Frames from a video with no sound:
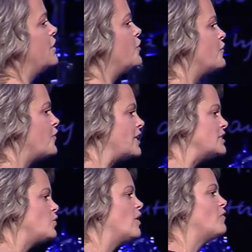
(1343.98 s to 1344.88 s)
Your
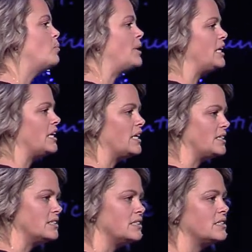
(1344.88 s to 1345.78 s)
friends who have
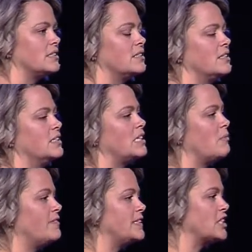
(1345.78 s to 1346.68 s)
opinions,
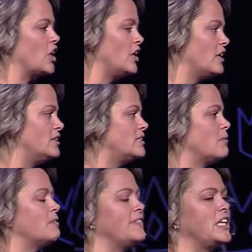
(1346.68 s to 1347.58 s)
some of it's good,
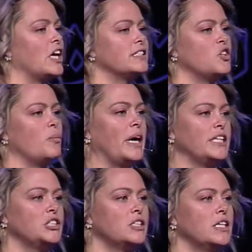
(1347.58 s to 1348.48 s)
some of it not so
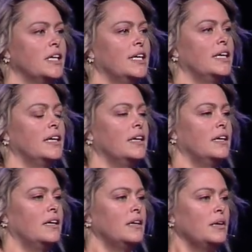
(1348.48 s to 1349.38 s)
much.
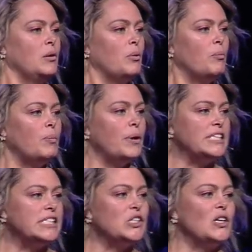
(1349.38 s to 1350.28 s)
But
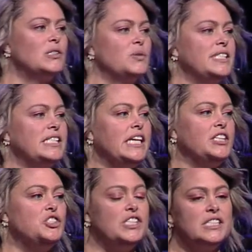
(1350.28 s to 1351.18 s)
it starts with
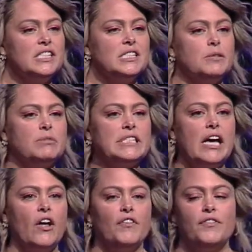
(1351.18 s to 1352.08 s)
seeing Jesus
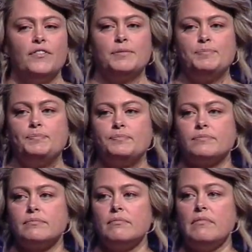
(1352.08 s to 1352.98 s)
himself.
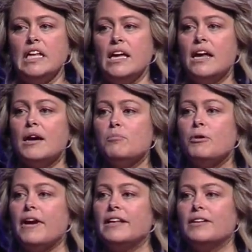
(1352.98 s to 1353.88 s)
And I'm
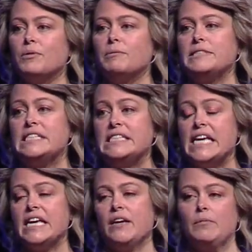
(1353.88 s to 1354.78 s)
praying that we would
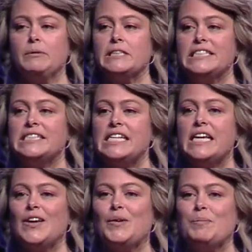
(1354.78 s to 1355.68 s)
see him, really see
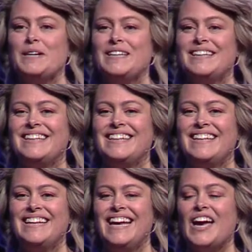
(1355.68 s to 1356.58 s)
him,
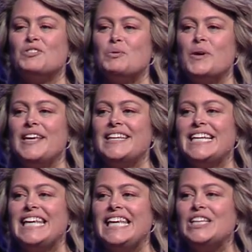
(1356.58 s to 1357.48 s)
and the way
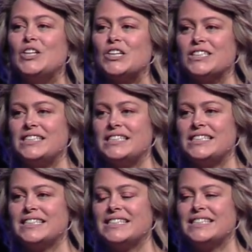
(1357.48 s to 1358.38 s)
that he looks
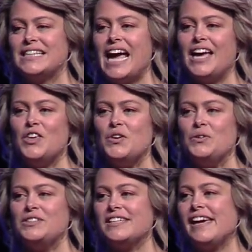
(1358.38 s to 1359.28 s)
at you
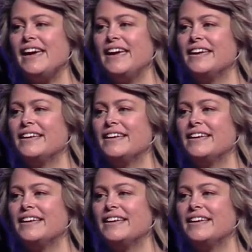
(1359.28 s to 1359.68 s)
today.